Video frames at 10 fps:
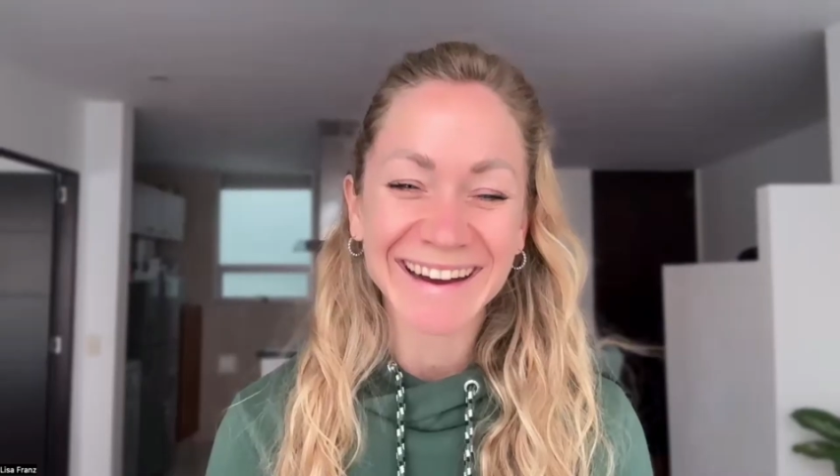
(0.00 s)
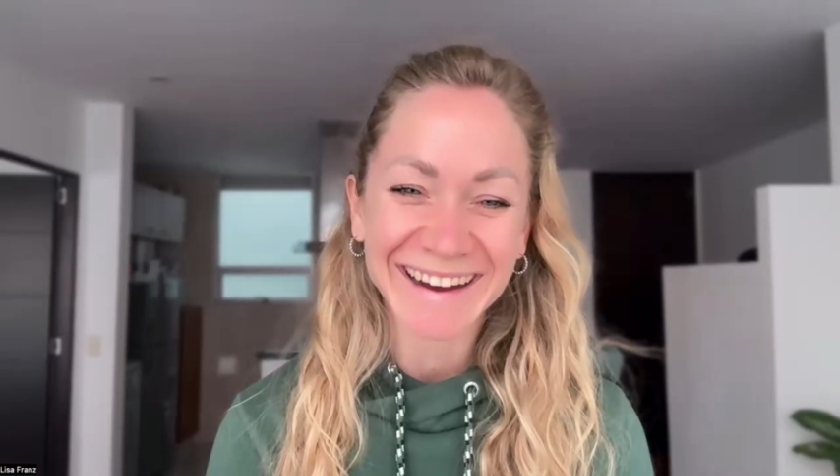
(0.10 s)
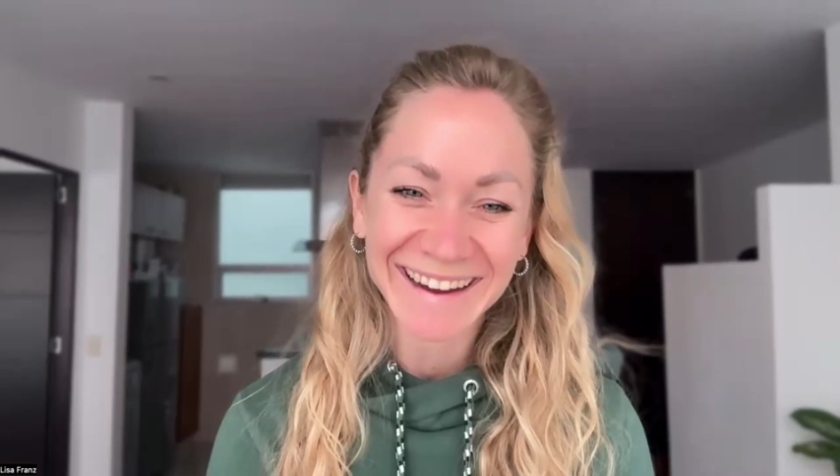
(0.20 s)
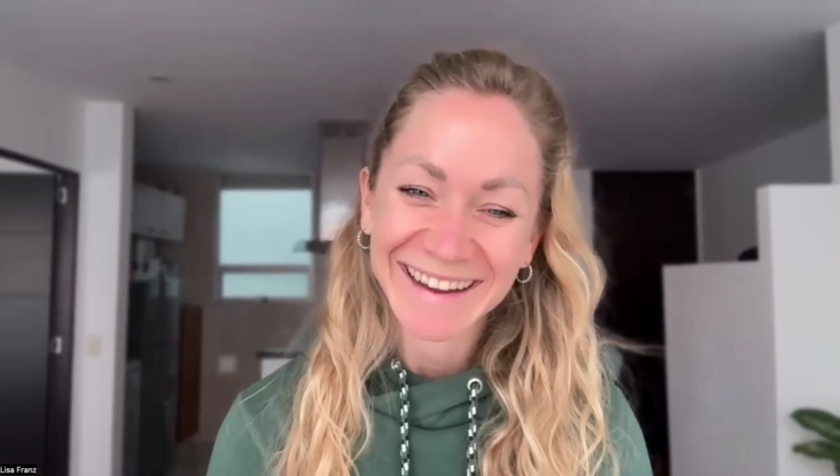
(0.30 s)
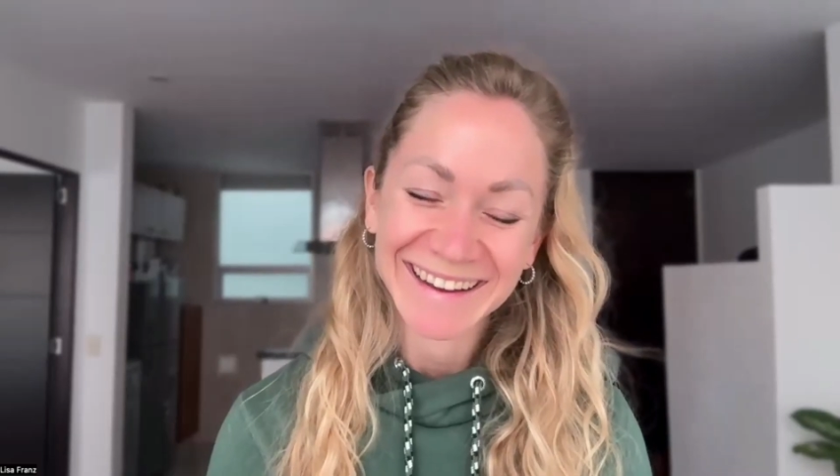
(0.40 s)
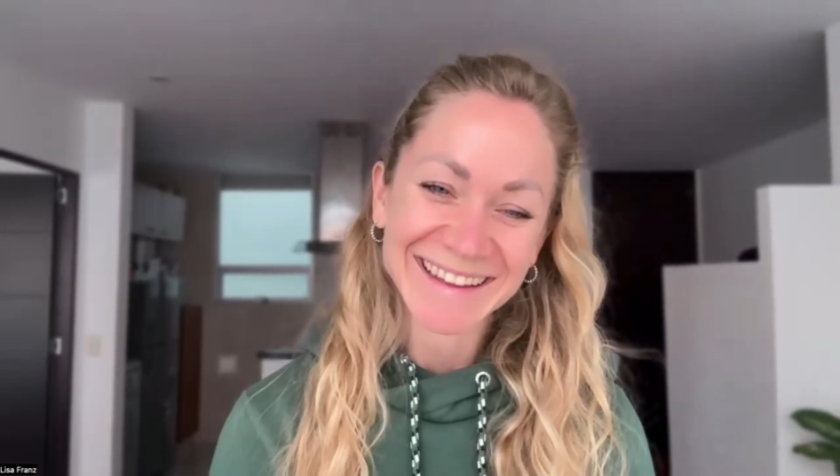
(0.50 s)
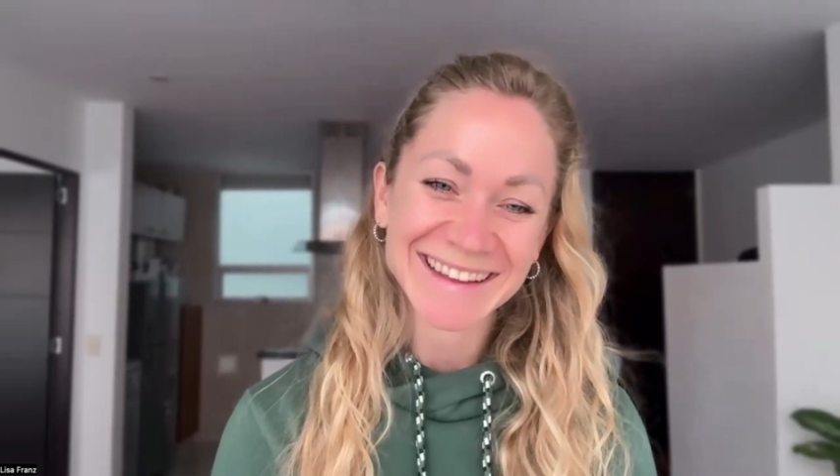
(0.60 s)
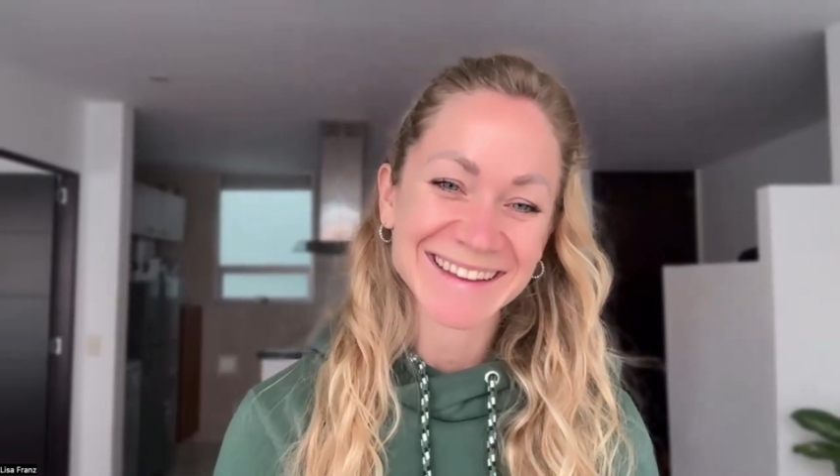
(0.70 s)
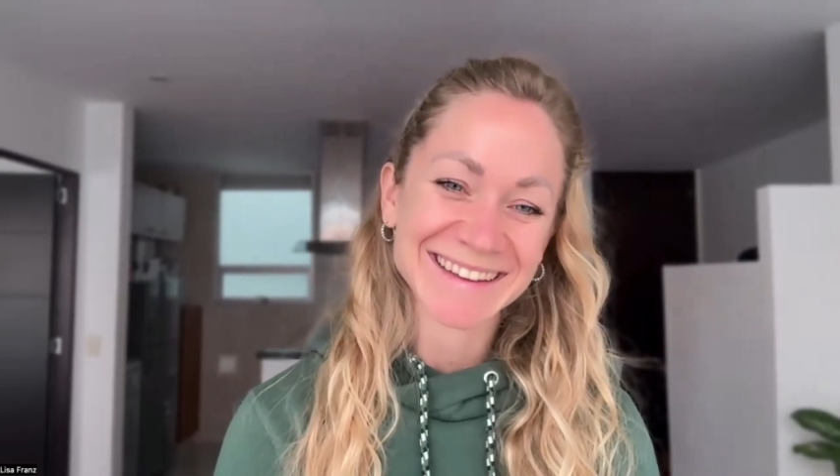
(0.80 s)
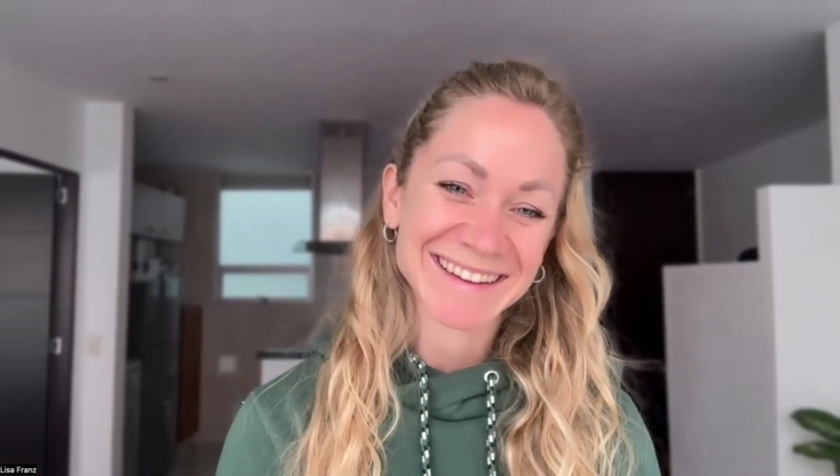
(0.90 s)
You know?
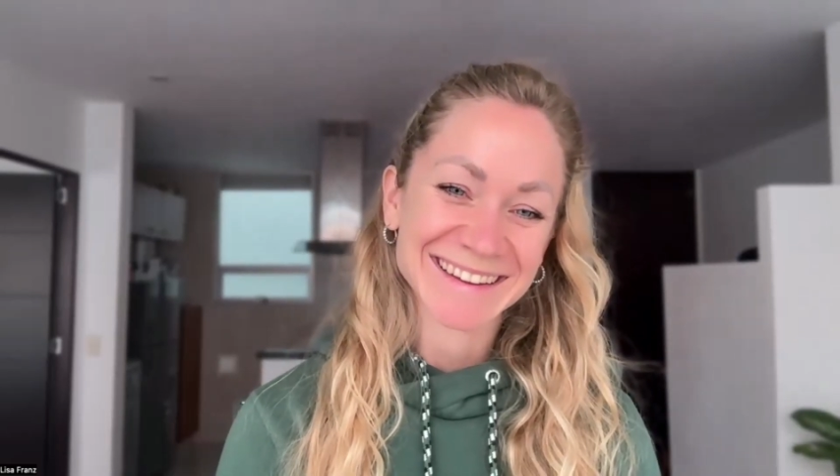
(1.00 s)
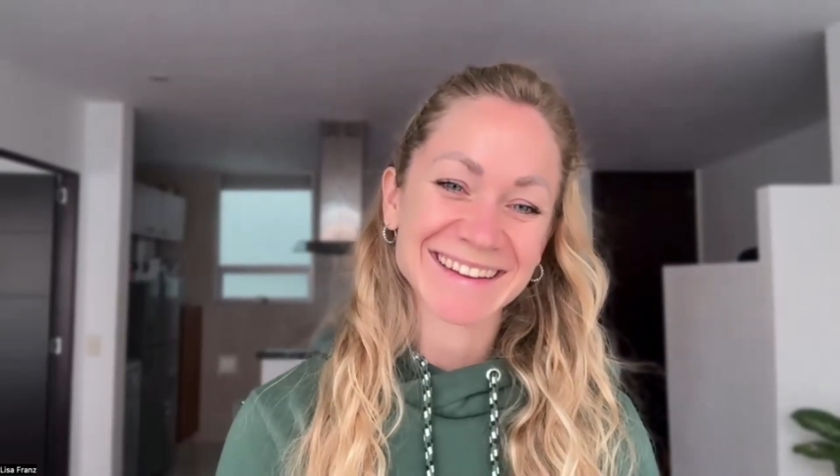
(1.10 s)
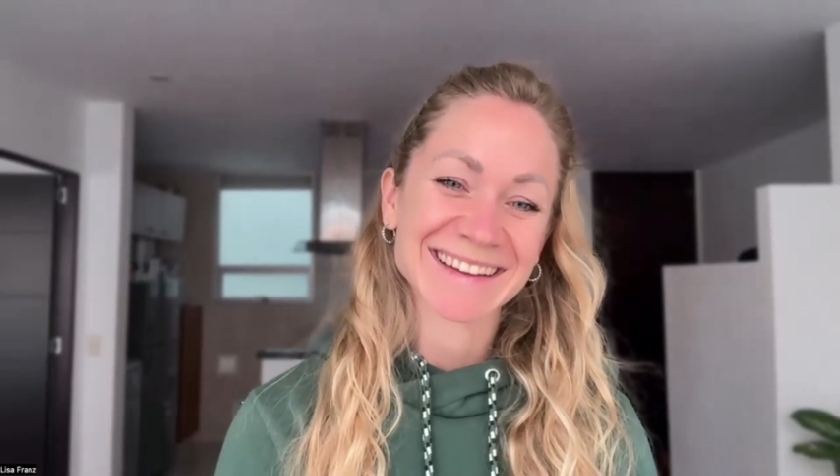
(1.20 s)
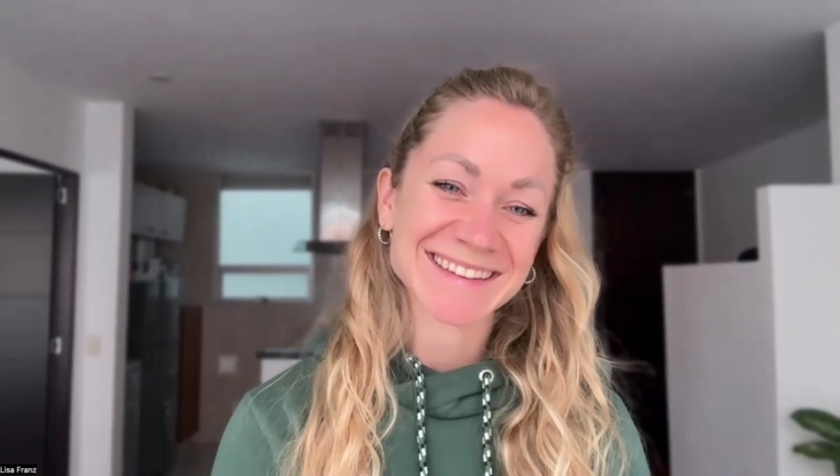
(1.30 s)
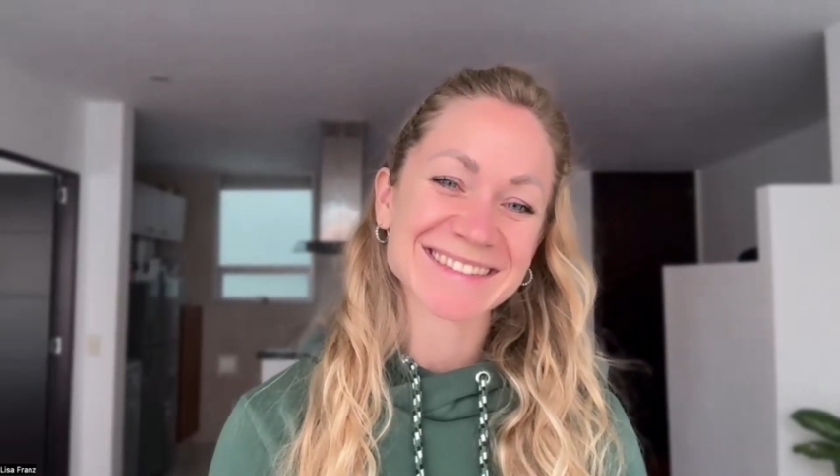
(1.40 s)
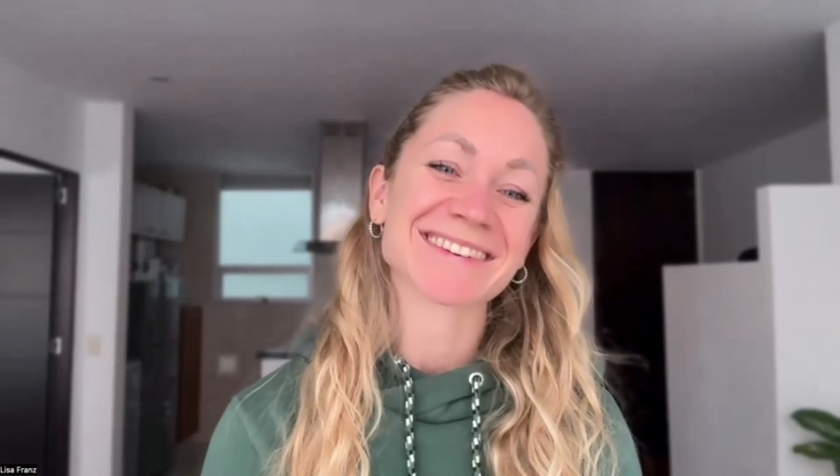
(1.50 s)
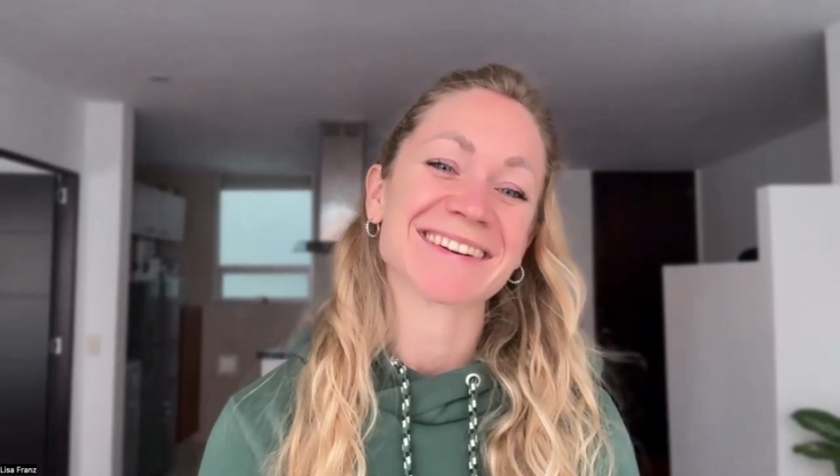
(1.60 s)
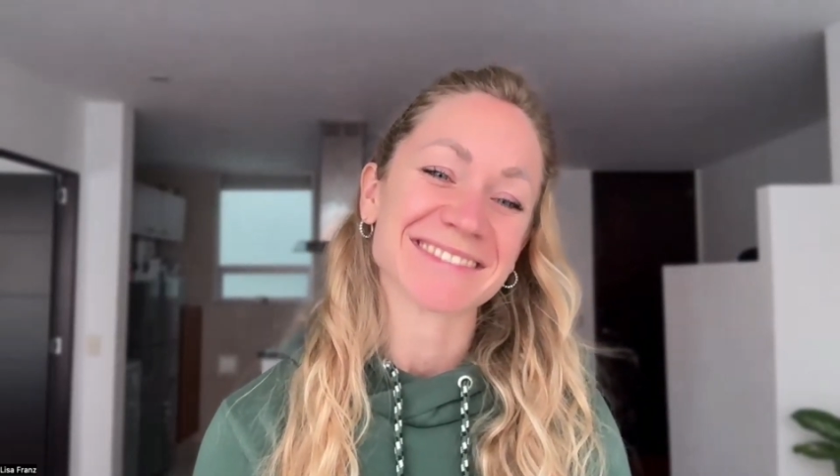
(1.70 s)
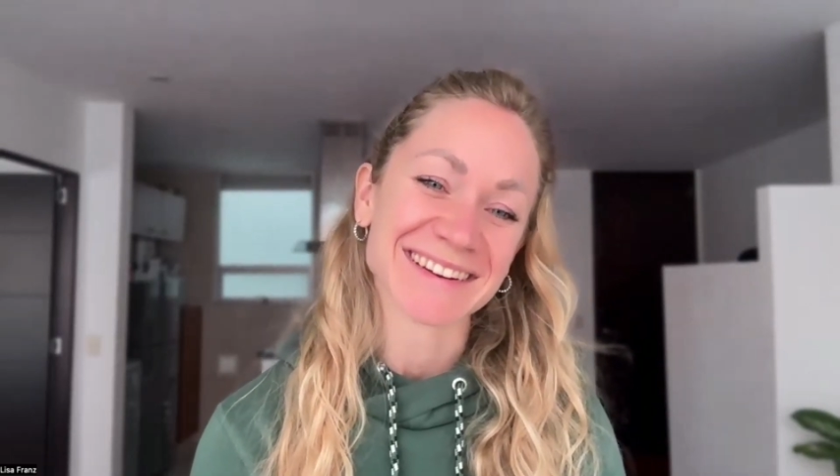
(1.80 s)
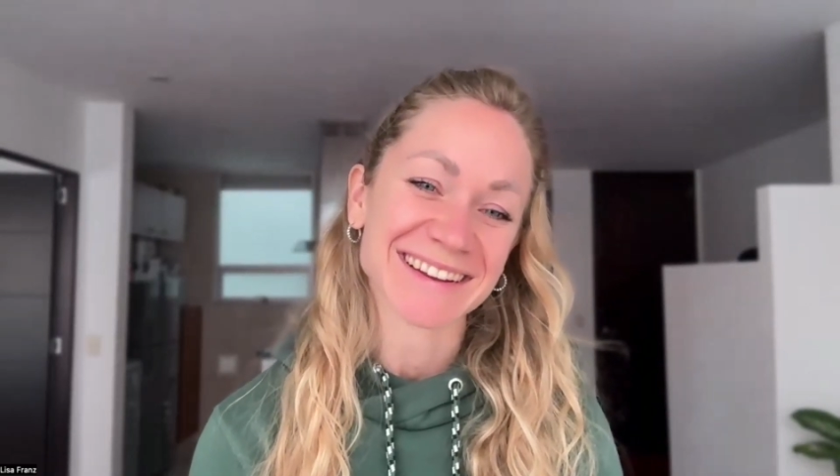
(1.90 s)
And
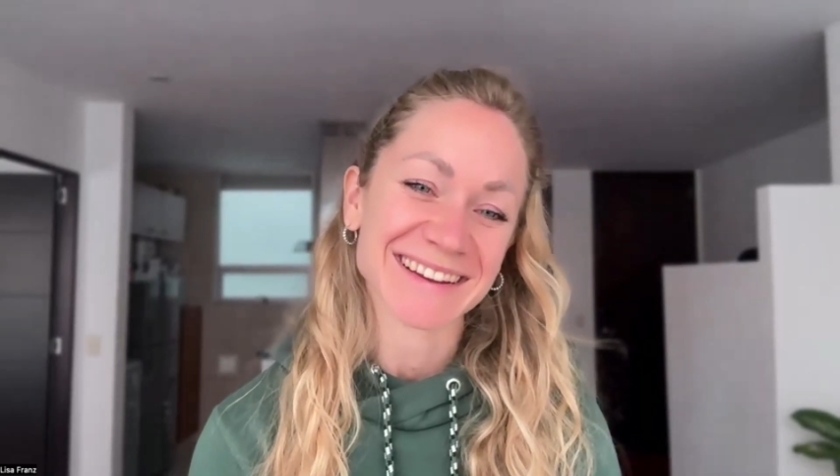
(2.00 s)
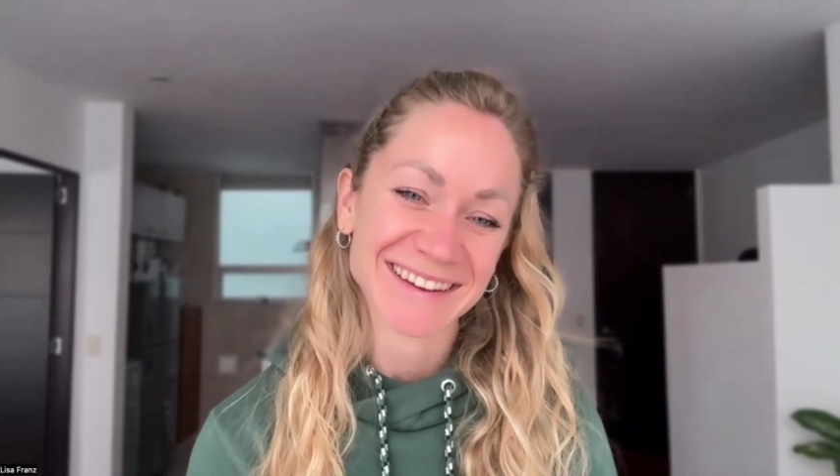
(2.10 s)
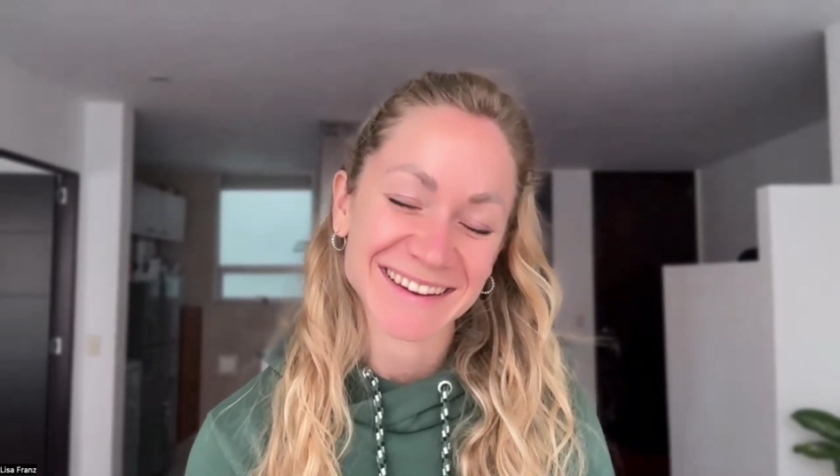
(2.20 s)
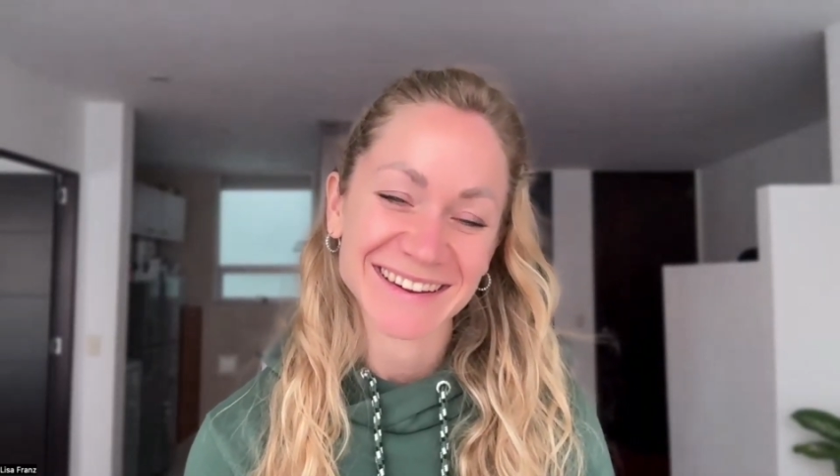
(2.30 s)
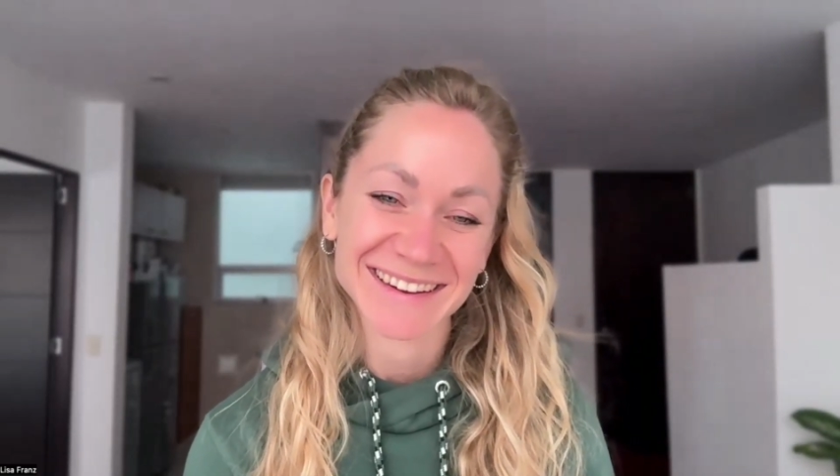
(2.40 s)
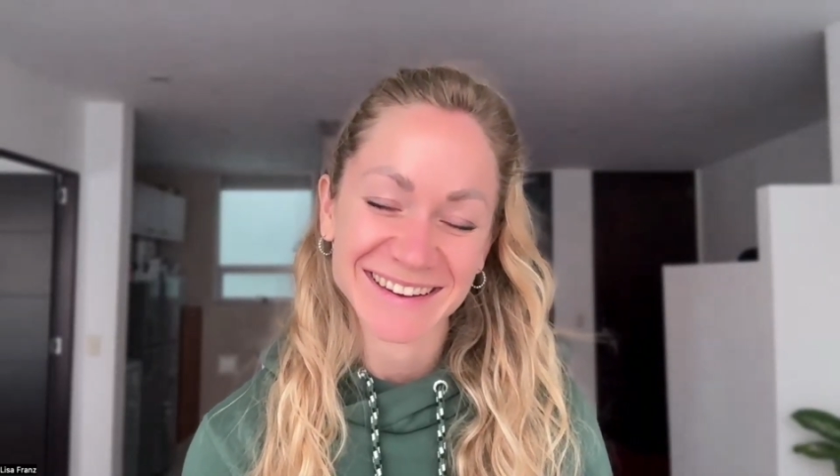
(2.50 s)
people, so